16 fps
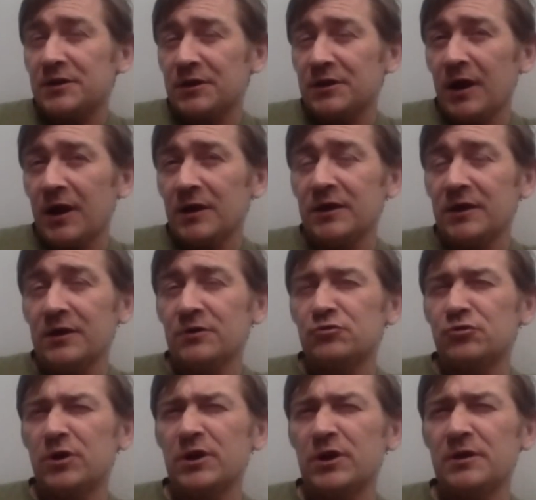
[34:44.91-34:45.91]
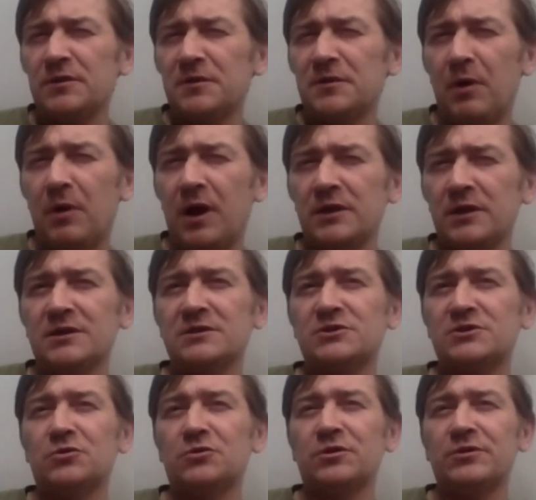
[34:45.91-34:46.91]
did I hear right that
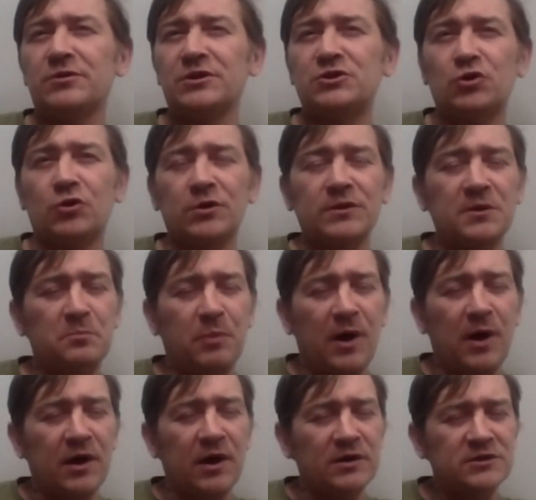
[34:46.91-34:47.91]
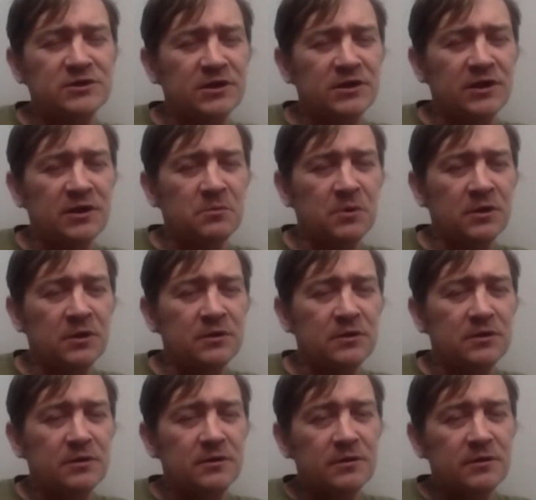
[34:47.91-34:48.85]
Biden's going to rejoin the Paris Agreement?